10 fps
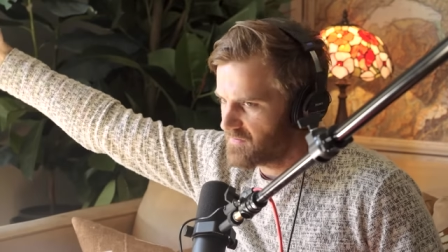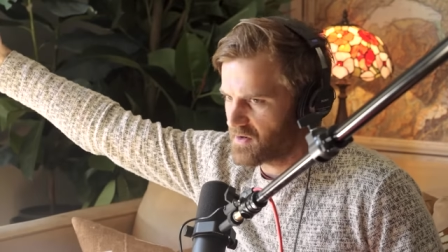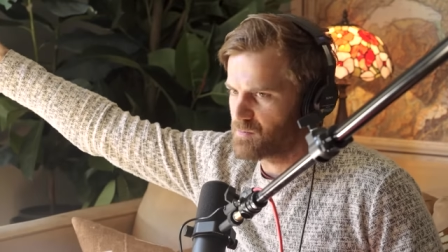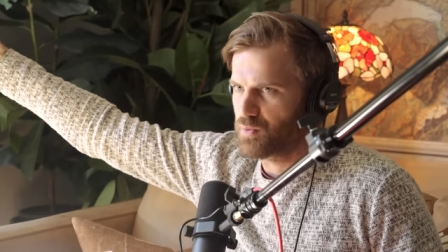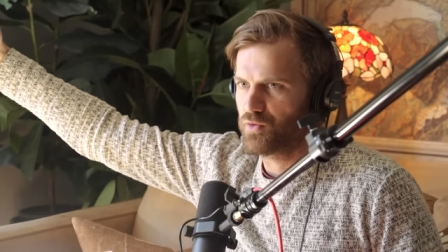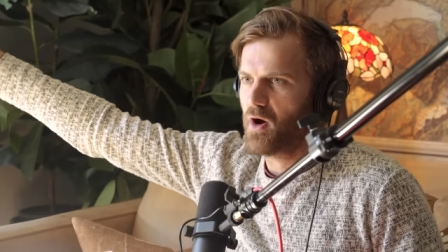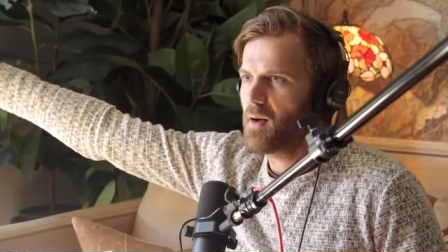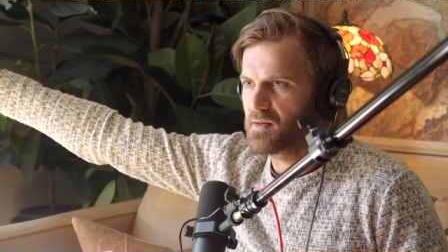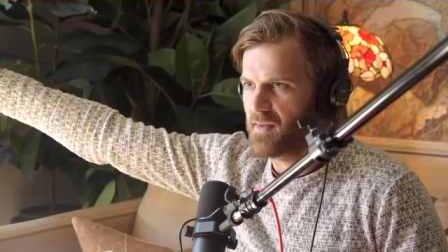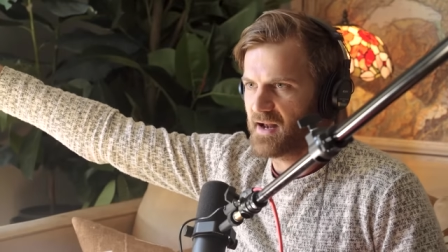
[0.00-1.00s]
very
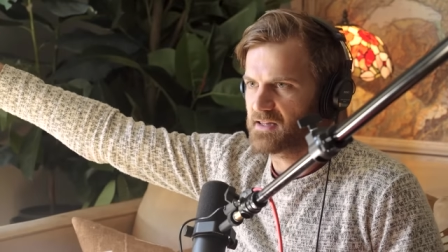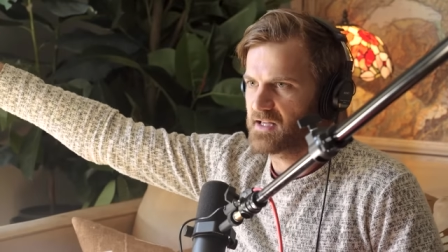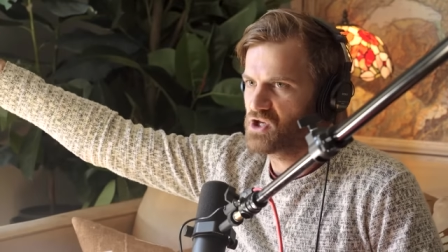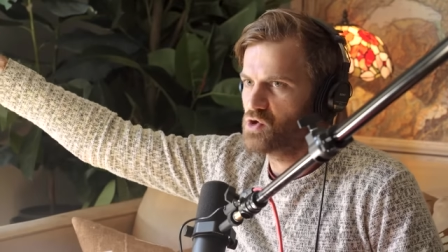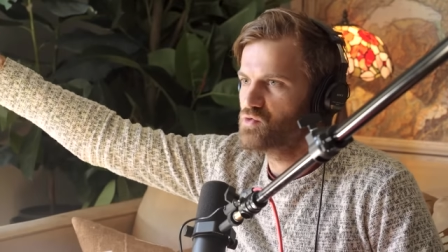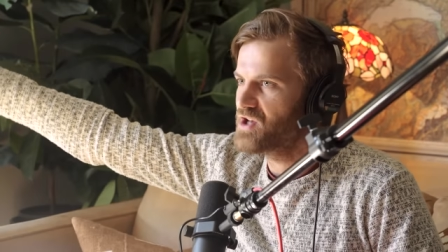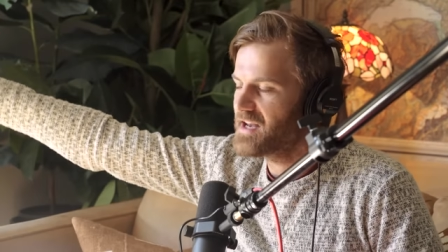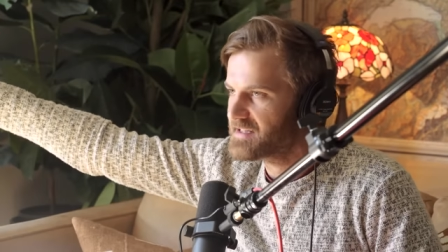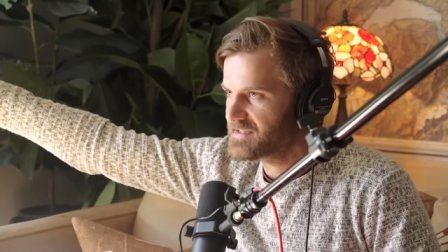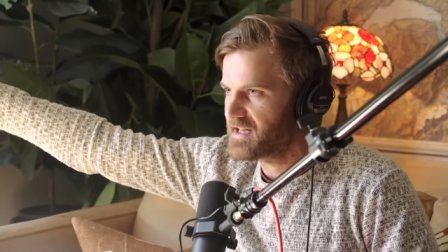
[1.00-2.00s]
problematic like
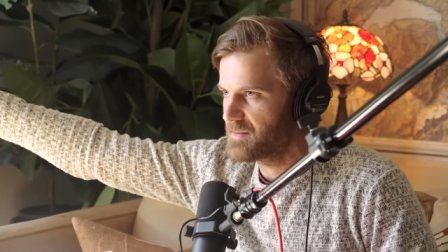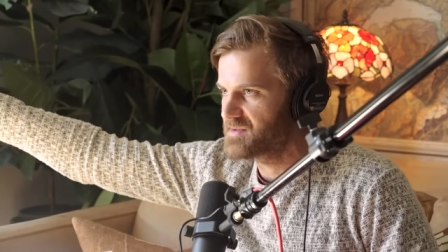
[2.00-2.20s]
eugenics types